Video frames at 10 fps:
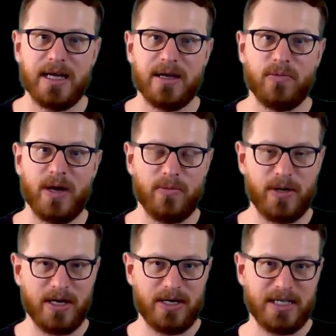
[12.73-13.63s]
where
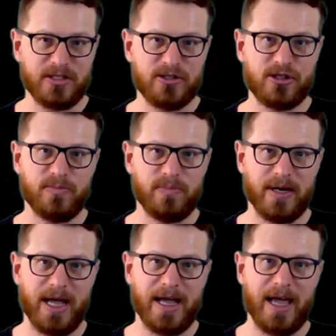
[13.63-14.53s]
we need to
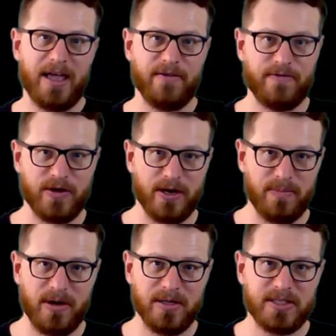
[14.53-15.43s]
play a further
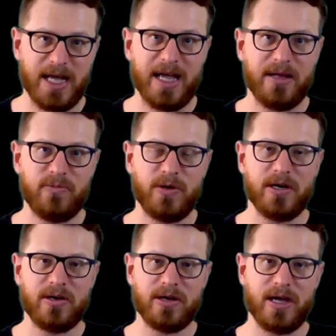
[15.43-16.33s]
part and we
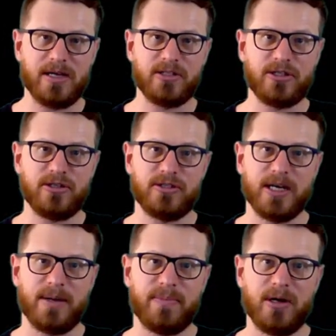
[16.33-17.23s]
are going to
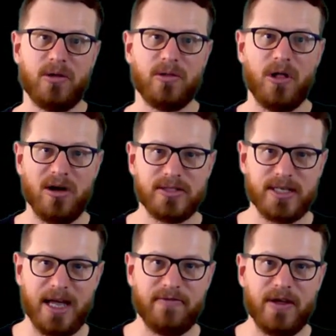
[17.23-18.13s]
jump a whole
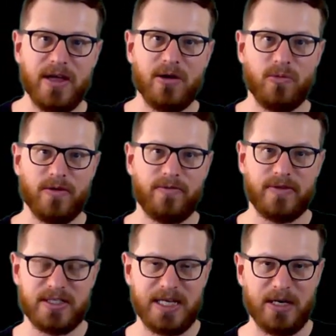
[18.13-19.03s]
octave with the
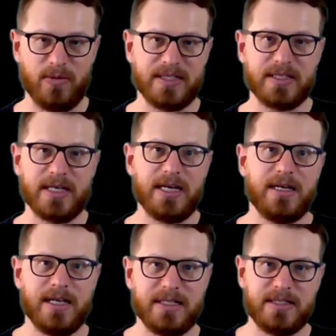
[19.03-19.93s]
sequence.
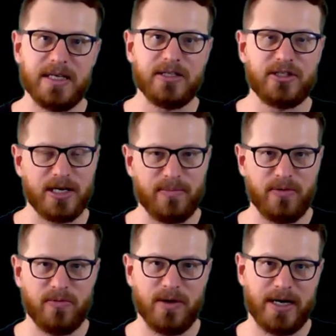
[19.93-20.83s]
Let's jump
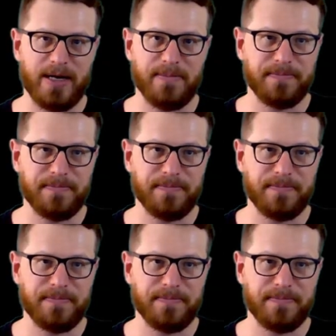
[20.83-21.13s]
right in.